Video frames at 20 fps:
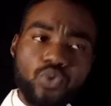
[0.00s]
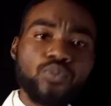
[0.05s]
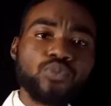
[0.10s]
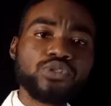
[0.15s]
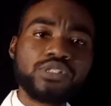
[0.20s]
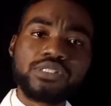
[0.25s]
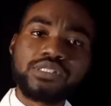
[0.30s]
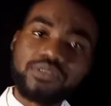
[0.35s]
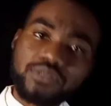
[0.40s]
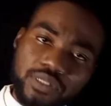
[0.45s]

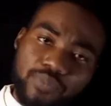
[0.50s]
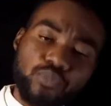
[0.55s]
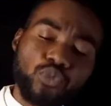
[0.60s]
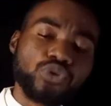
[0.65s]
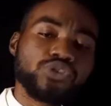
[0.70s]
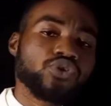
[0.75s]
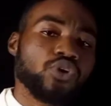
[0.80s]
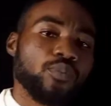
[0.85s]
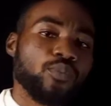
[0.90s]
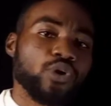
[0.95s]
almost the
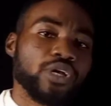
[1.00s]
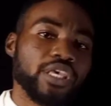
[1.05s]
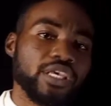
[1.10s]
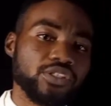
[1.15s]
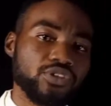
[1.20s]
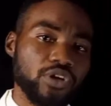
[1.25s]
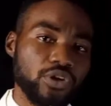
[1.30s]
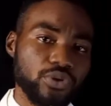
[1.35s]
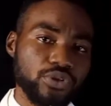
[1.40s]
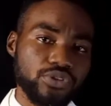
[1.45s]
most common
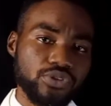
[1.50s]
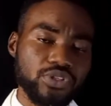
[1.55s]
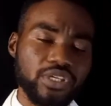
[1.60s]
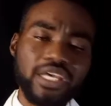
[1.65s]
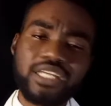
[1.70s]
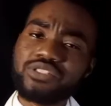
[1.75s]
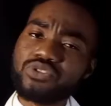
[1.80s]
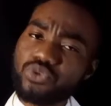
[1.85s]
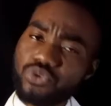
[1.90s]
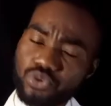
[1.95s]
case you are going to
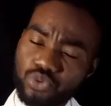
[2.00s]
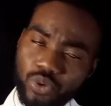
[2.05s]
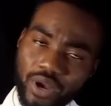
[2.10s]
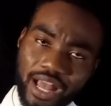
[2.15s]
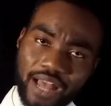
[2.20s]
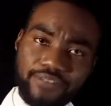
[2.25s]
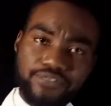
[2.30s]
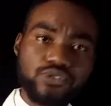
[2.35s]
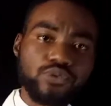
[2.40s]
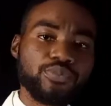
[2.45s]
get. So you
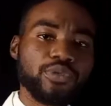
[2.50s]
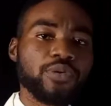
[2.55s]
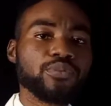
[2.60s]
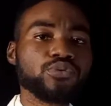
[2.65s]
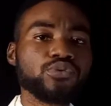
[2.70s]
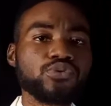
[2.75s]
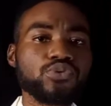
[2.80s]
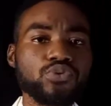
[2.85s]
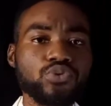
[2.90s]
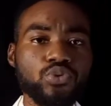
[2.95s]
have to be
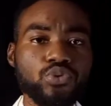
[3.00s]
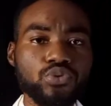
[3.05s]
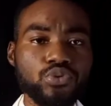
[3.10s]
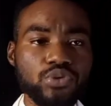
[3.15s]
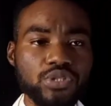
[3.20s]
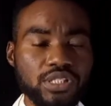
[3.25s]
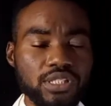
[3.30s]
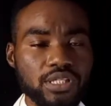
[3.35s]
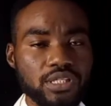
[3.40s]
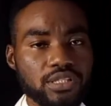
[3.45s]
able to know
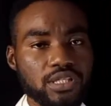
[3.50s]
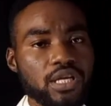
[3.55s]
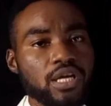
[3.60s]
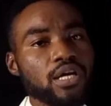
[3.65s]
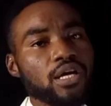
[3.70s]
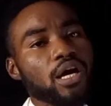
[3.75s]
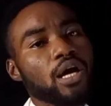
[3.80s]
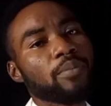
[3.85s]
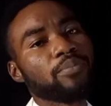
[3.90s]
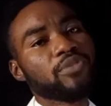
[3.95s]
those things.
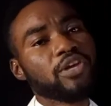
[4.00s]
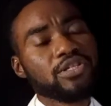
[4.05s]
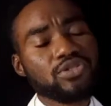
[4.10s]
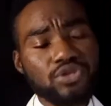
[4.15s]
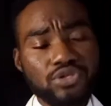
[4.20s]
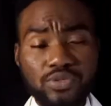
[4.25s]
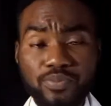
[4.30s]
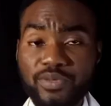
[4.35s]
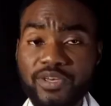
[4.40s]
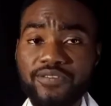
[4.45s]
There's
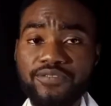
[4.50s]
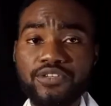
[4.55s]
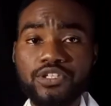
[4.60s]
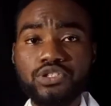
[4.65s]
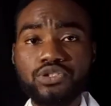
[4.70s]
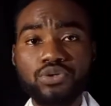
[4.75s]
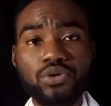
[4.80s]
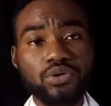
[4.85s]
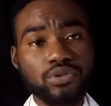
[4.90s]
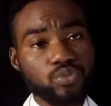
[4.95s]
going to be a
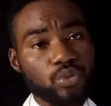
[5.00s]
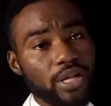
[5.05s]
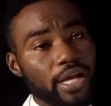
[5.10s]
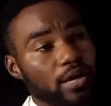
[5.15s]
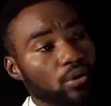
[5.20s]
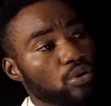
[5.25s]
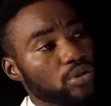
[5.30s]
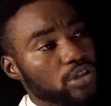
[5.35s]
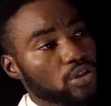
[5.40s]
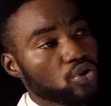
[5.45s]
video on what I
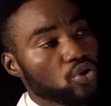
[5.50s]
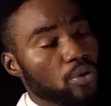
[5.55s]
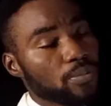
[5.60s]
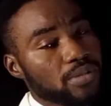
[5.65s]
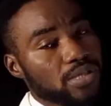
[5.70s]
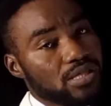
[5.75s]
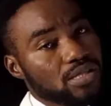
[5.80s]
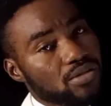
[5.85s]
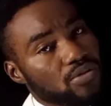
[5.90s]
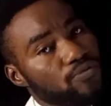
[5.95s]
call the top
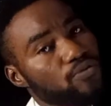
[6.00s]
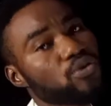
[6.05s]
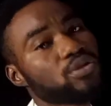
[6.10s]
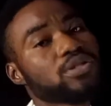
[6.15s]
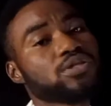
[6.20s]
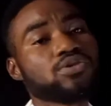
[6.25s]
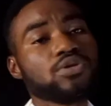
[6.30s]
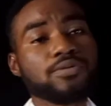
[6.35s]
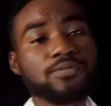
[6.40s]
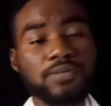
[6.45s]
6 of all
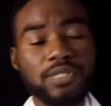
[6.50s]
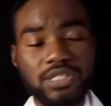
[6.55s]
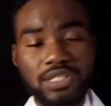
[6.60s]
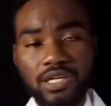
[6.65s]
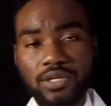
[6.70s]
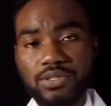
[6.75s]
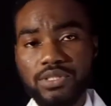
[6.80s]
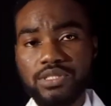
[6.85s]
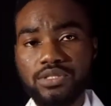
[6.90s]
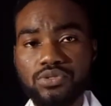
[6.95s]
the
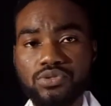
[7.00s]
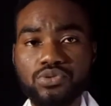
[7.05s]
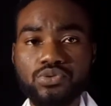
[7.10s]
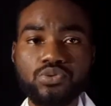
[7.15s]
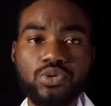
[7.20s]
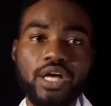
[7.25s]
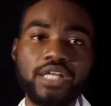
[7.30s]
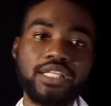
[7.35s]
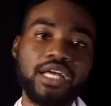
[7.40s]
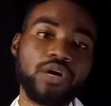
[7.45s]
subspecialties too,
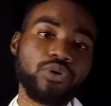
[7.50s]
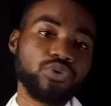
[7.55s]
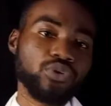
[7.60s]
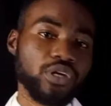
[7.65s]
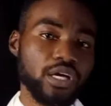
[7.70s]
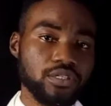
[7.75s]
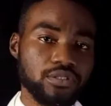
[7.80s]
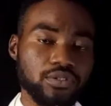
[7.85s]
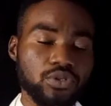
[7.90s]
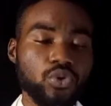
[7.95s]
and how you
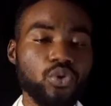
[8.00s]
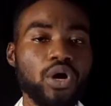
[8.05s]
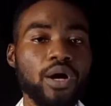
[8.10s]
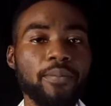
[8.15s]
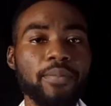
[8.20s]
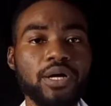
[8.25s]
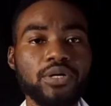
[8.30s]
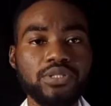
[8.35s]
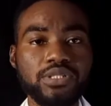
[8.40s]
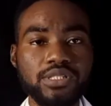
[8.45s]
can go
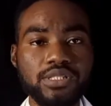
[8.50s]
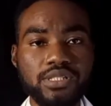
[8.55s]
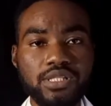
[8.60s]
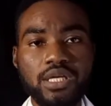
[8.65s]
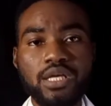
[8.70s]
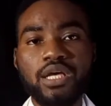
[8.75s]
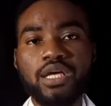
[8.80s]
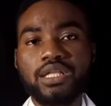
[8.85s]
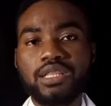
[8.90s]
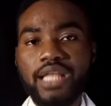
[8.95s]
about it.
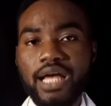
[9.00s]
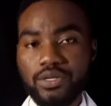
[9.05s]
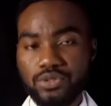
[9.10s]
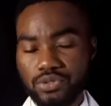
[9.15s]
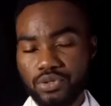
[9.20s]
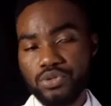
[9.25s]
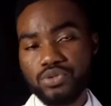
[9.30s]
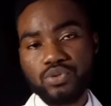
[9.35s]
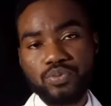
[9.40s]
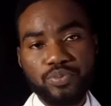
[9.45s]

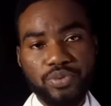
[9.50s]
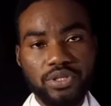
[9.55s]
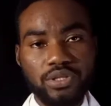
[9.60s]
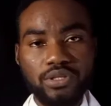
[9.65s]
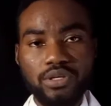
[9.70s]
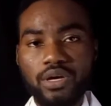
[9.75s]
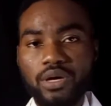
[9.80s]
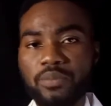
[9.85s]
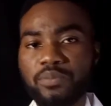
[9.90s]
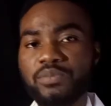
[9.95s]
That's going to
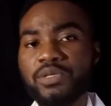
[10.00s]
be